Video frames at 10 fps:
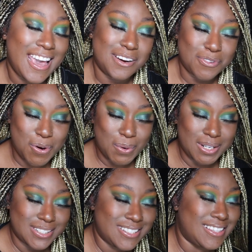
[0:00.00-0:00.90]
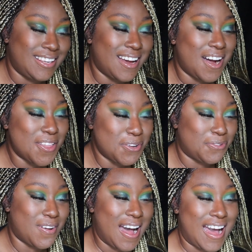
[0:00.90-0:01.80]
And of course, the other
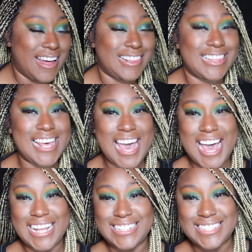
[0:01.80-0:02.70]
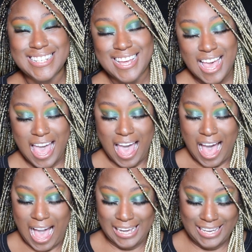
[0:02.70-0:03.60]
find that
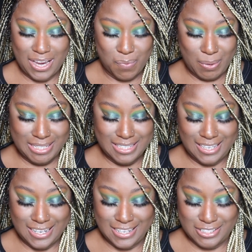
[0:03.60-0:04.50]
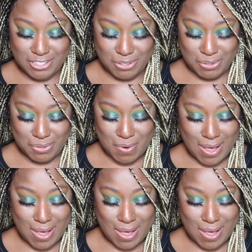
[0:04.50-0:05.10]
I can't wait to get into